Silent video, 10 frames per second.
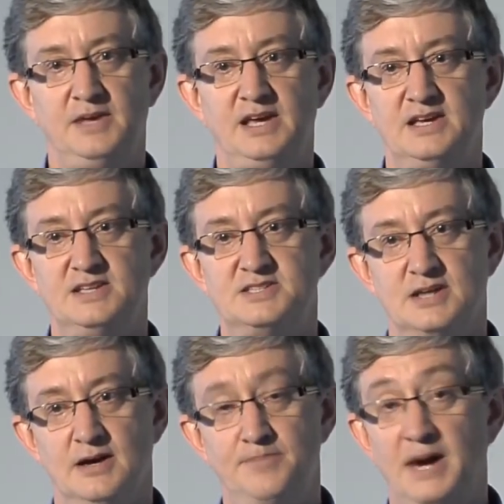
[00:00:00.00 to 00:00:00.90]
is
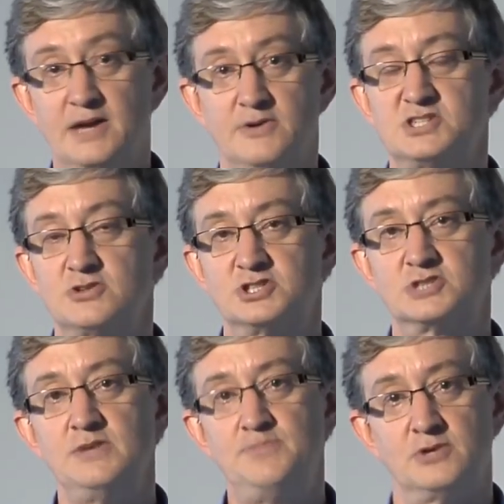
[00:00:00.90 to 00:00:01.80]
a binary search
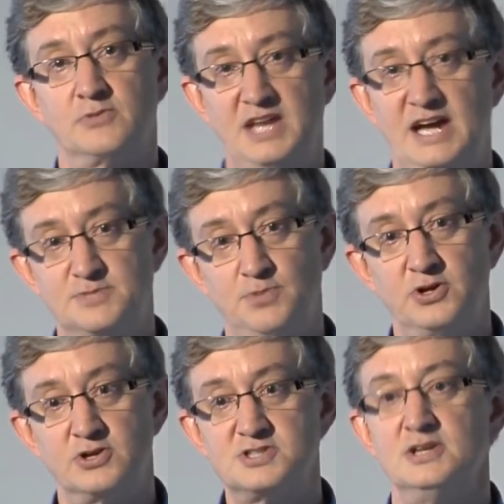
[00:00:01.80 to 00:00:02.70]
tree built with hash
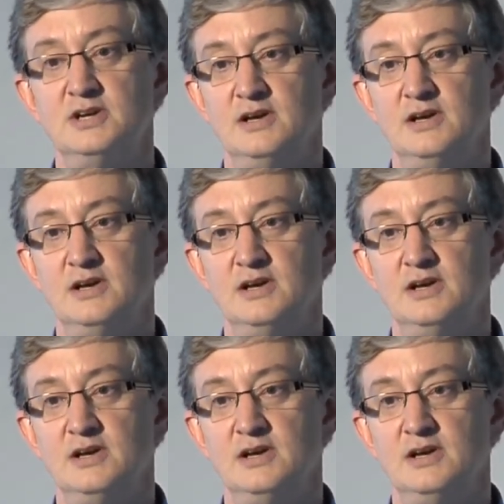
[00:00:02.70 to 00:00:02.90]
pointers.